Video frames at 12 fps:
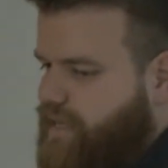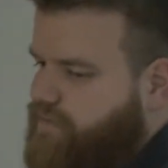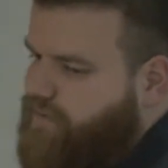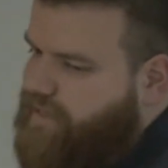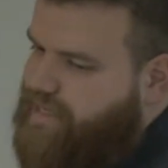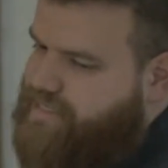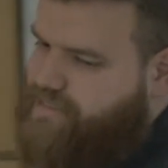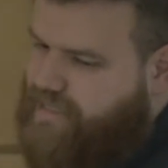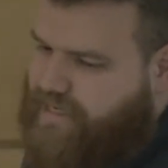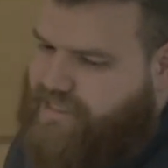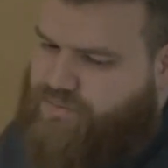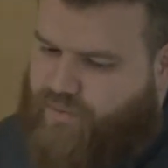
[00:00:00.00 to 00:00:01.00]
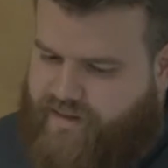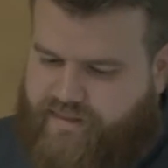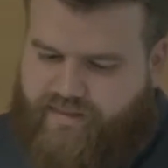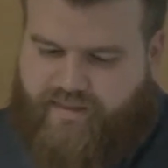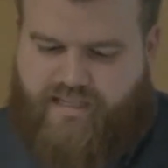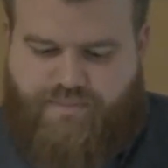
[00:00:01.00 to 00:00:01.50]
of ES6, with
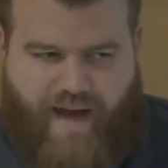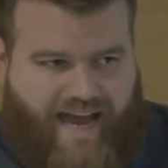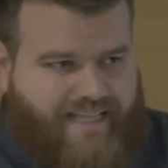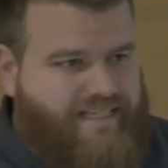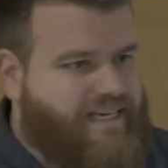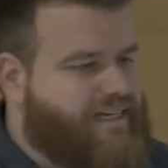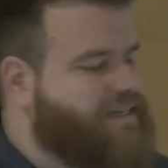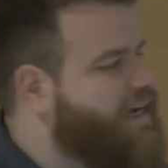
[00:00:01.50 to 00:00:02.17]
this backtick